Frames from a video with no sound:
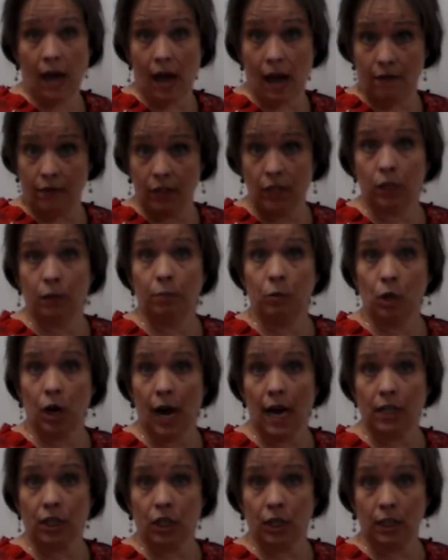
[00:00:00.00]
have a
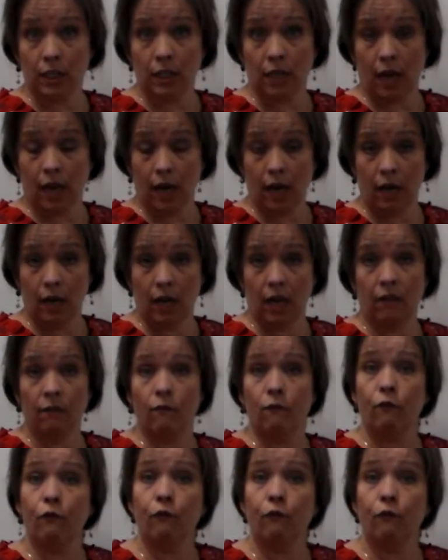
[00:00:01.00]
subtraction sign in